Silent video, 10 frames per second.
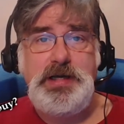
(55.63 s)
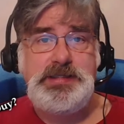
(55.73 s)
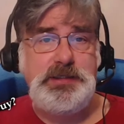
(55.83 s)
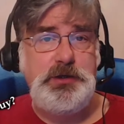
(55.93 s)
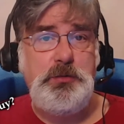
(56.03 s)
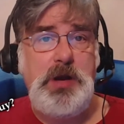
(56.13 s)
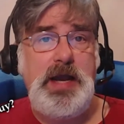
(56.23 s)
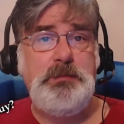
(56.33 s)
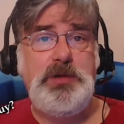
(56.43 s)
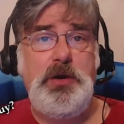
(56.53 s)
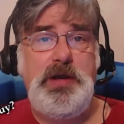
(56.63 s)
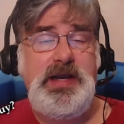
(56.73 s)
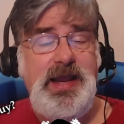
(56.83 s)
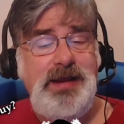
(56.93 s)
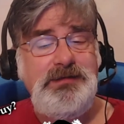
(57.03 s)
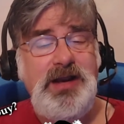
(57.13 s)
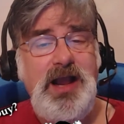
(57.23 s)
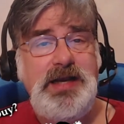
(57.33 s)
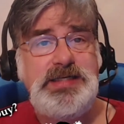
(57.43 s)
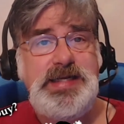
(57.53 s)
it's a little mind blowing and
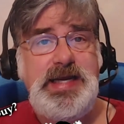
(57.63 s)
kind of